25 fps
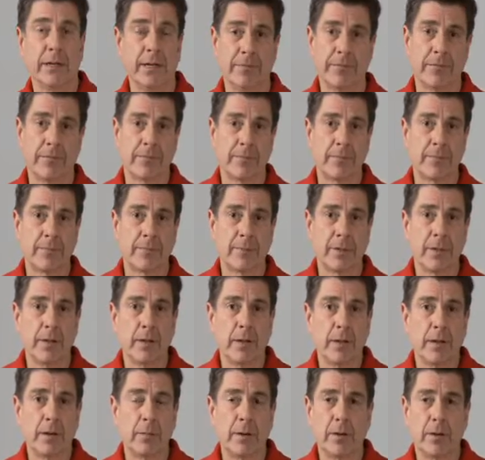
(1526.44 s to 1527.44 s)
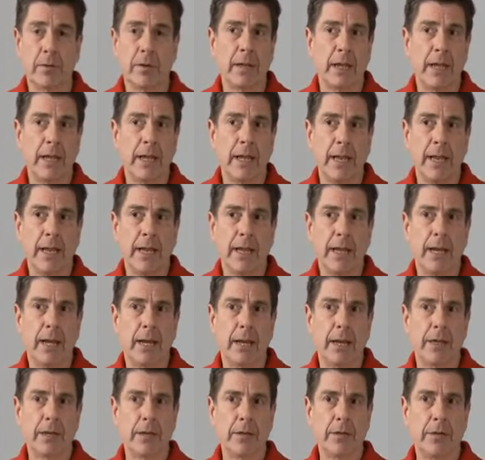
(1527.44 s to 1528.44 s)
knife. Well,
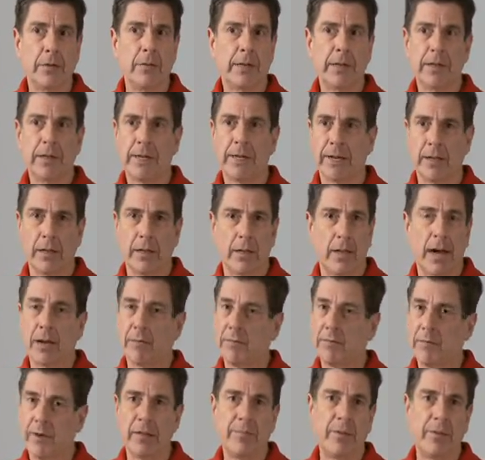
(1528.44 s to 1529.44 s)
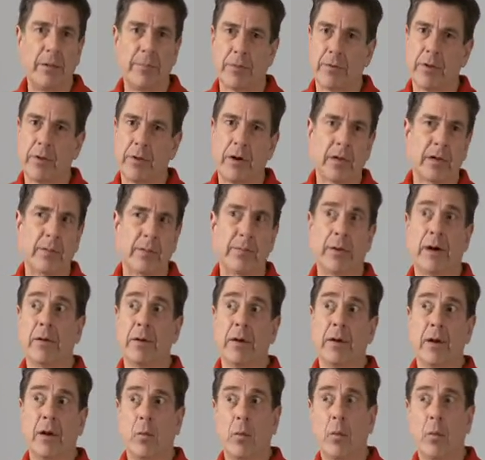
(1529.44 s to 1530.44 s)
you can get a lot of knife people talking
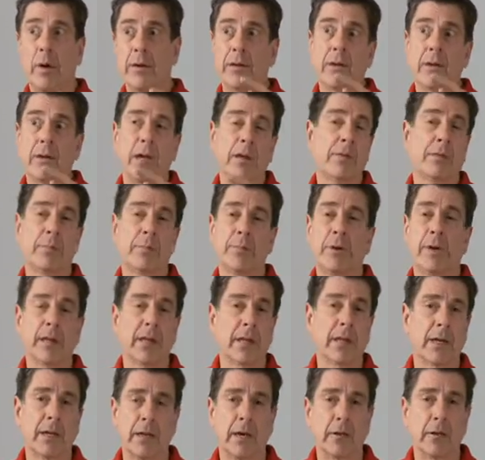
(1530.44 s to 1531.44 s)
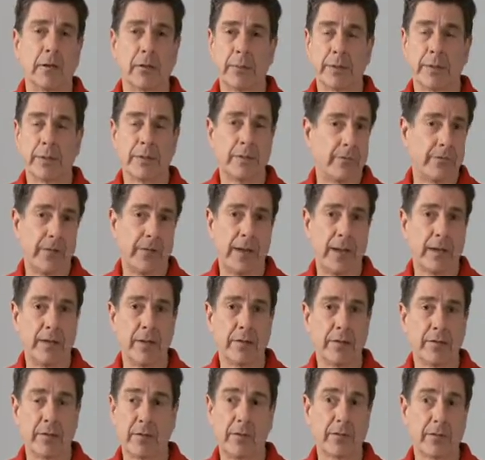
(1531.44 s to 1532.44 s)
about one knife is better than another, but the
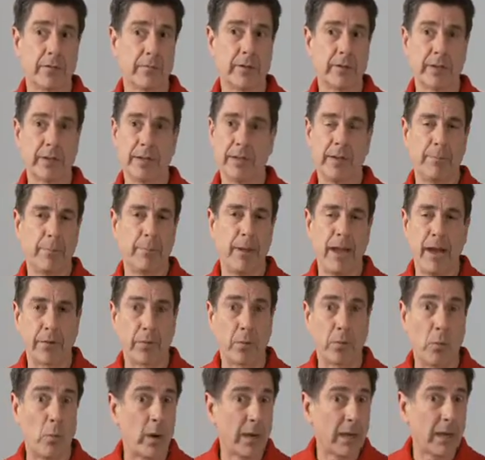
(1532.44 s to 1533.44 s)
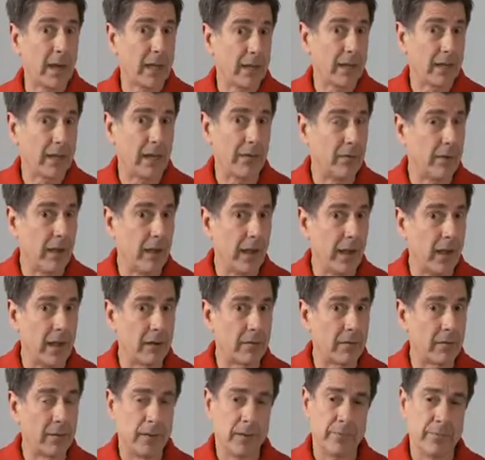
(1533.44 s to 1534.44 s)
fact is it doesn't really matter what kind of knife you
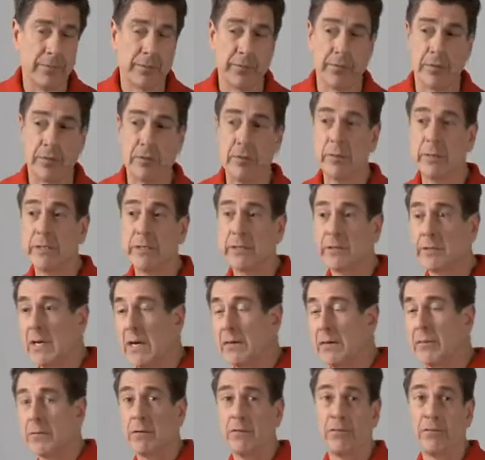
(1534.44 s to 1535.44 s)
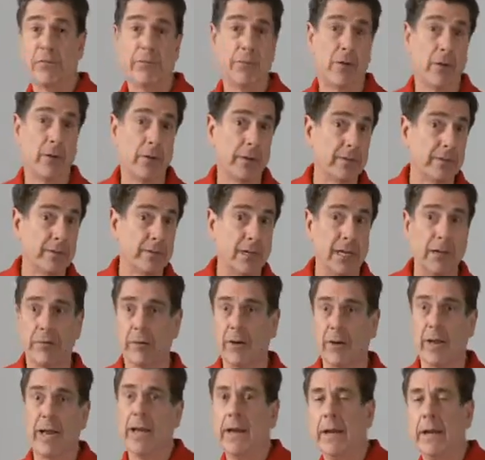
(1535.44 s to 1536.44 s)
have. If it's a 2-inch knife or a 4-inch
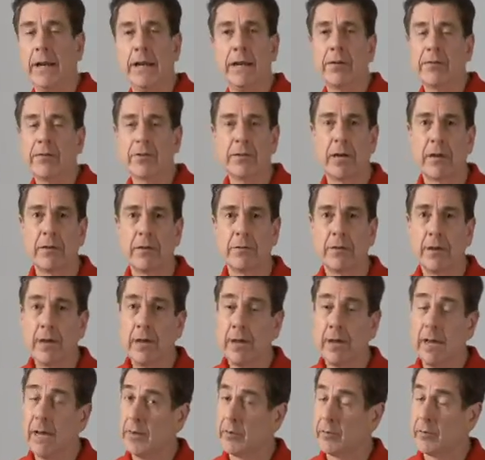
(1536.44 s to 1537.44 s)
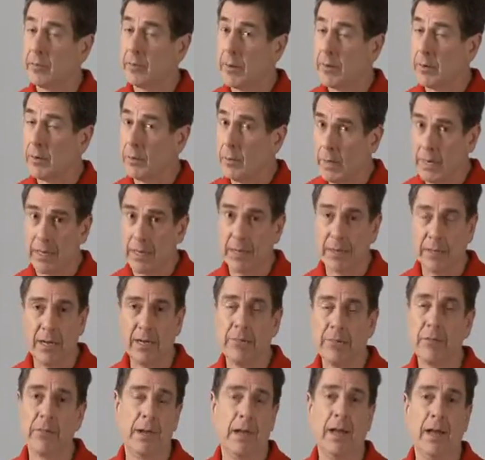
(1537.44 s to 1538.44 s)
knife or an 8-inch knife, it doesn't matter what kind of
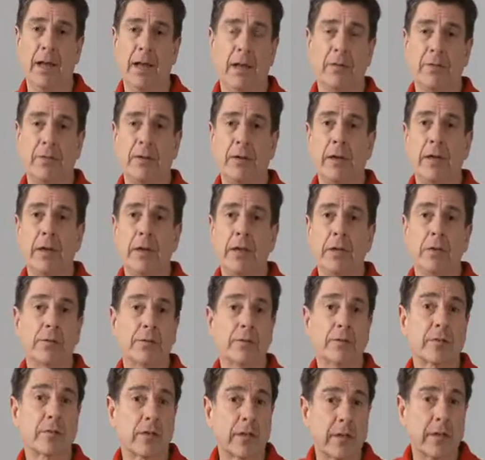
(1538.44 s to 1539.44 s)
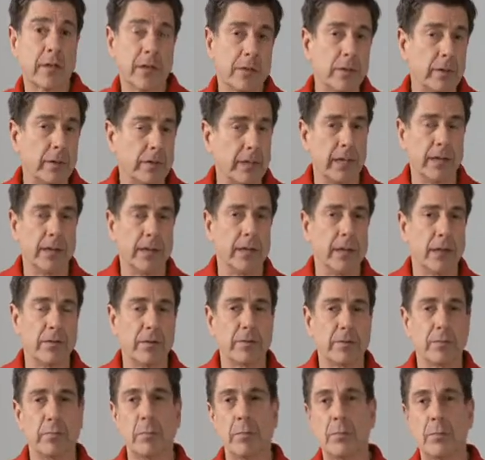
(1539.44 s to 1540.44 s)
knife you have. Your skill with that
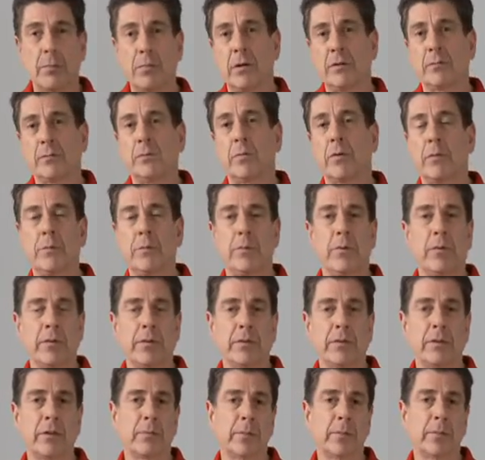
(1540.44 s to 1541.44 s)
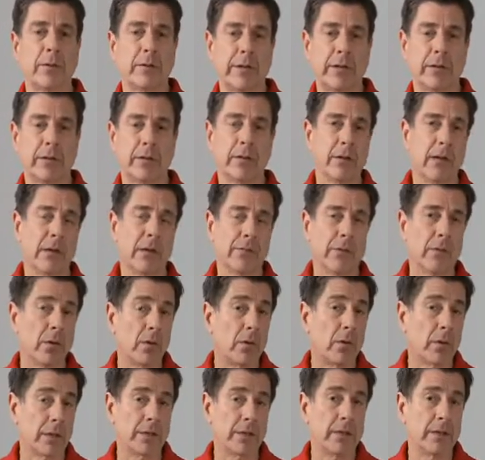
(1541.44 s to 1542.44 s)
knife is much more important than the particular knife you're
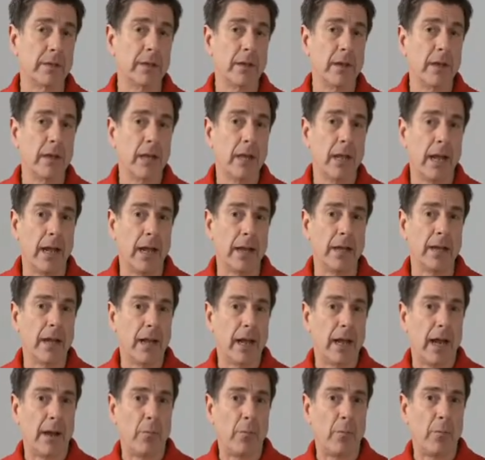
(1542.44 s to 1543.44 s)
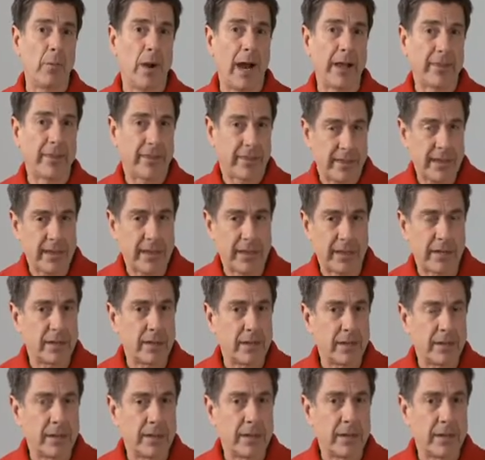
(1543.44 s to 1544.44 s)
holding. And I
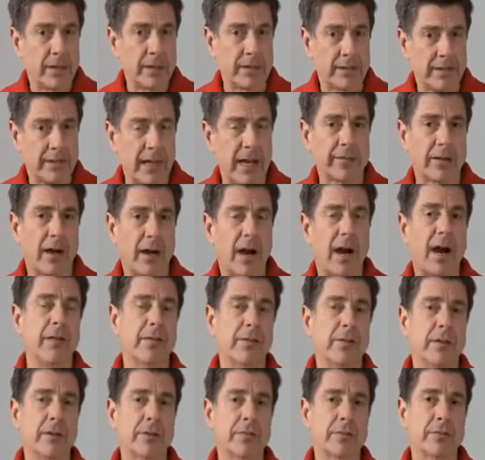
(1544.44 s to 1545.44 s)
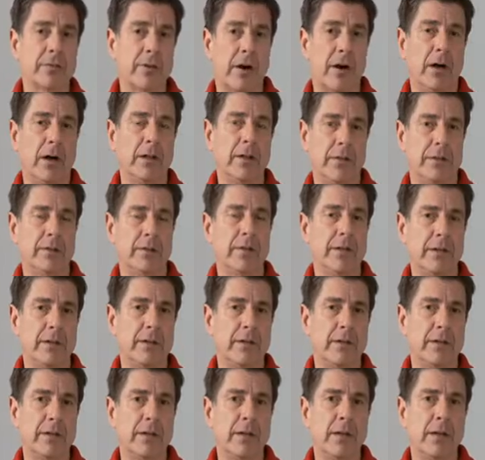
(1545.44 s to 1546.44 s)
think that that's obvious to all of us
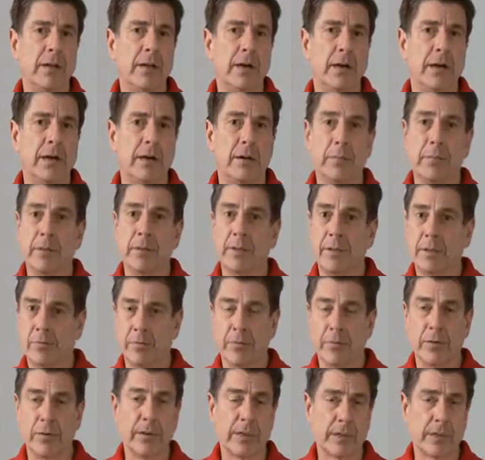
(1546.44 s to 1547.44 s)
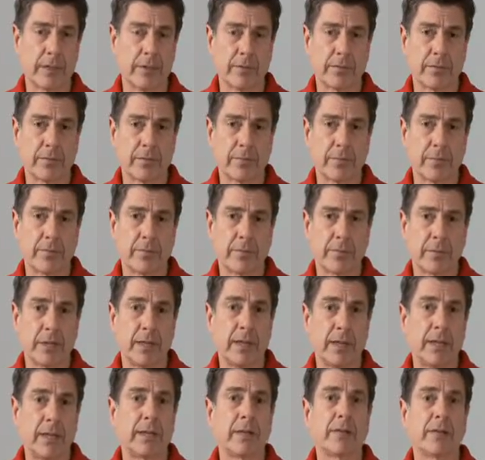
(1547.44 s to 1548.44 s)
here, viewing this.
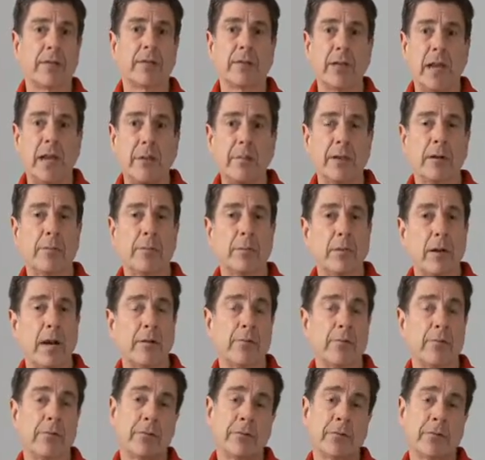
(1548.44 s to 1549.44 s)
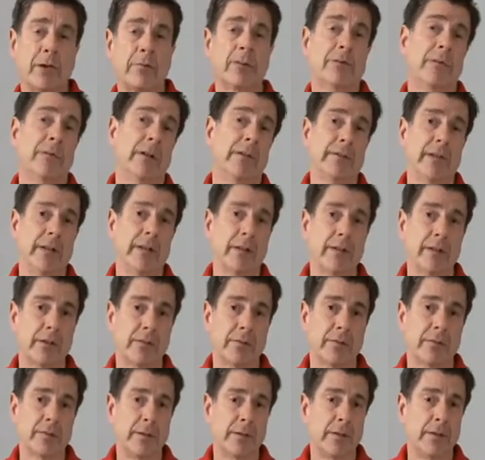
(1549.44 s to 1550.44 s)
The same thing applies to your self-defense
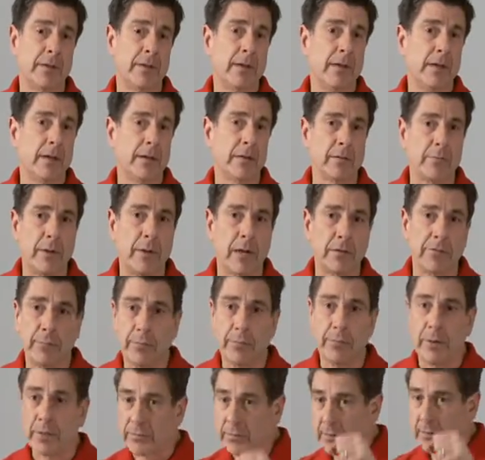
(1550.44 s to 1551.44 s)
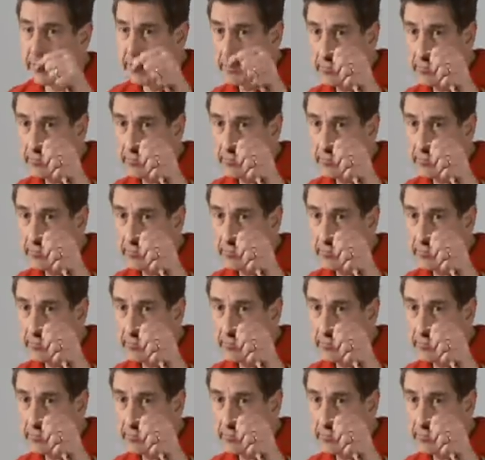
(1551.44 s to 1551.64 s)
techniques. It doesn't matter if you punch